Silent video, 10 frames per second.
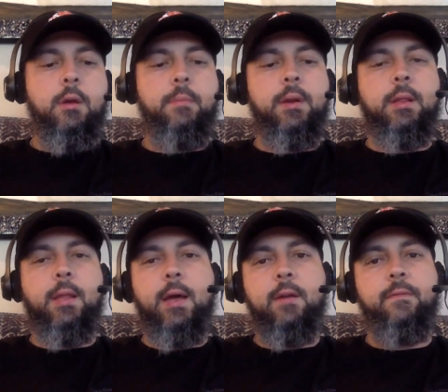but a
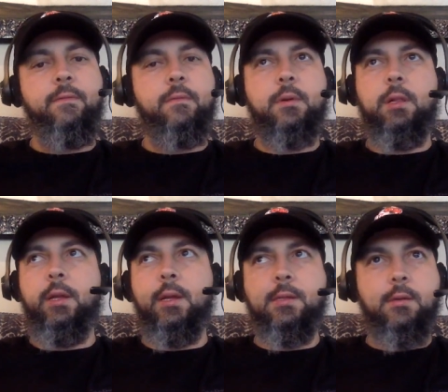lot of
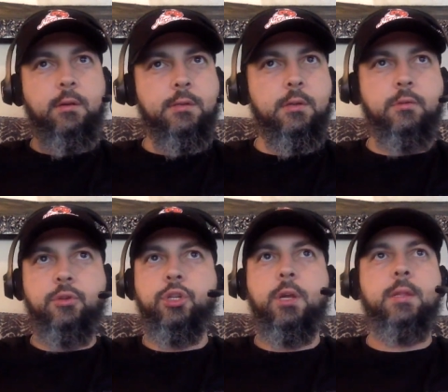clinics also
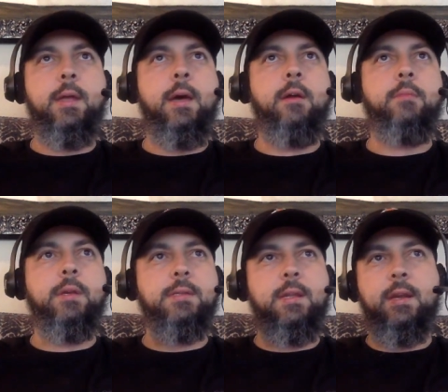shut down
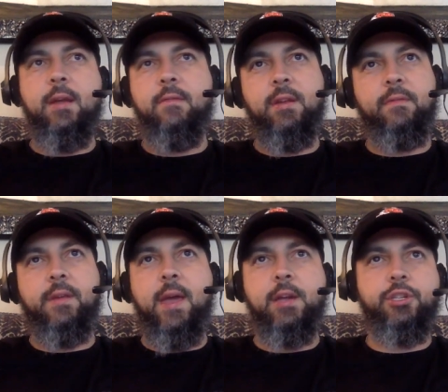because they didn't have enough
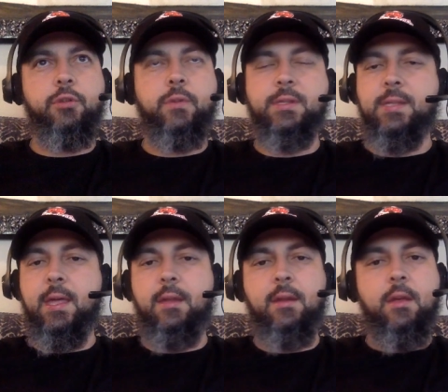cash to
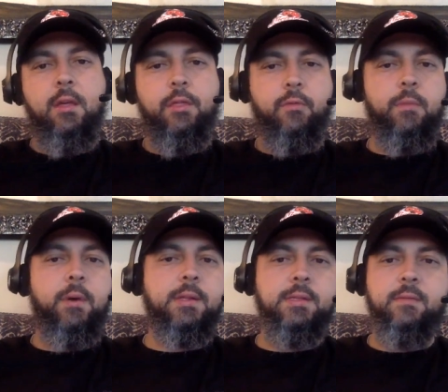withstand three
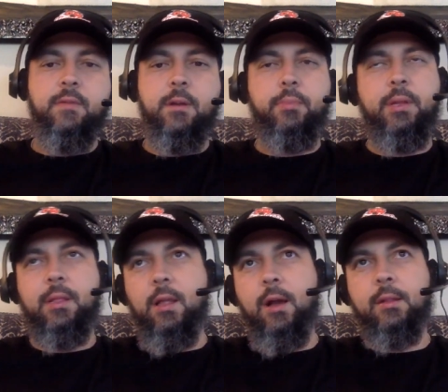months of complete
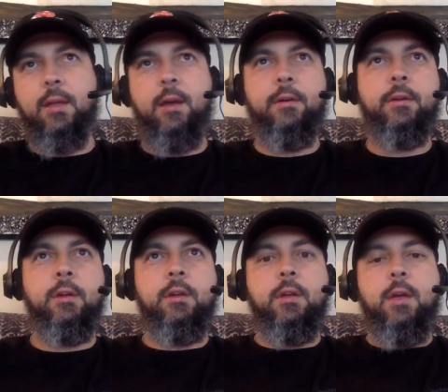lockdown.
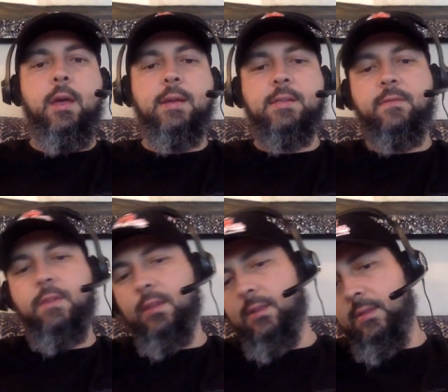As of
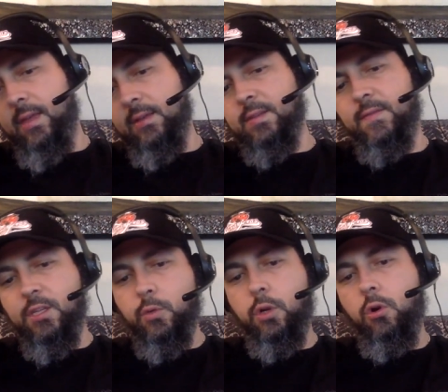the as of
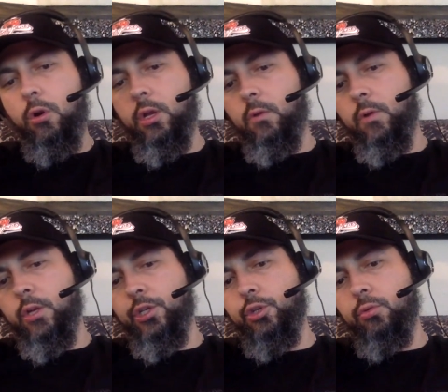this recording, we're
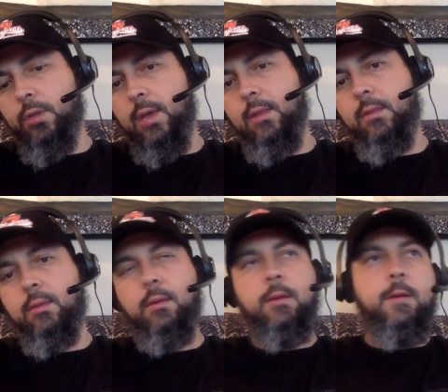in June tenth,
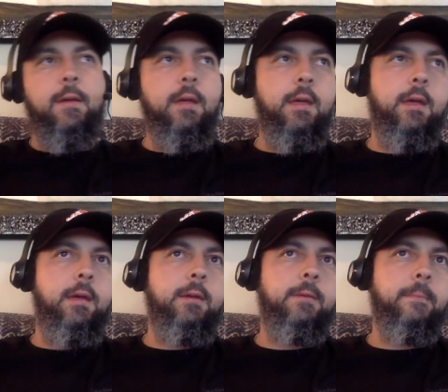
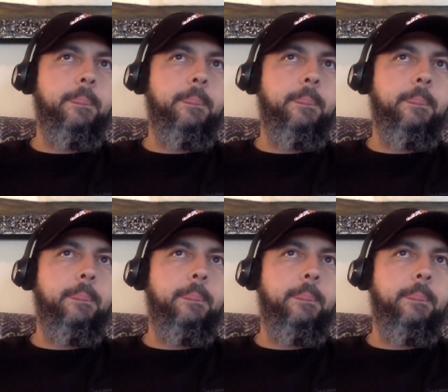and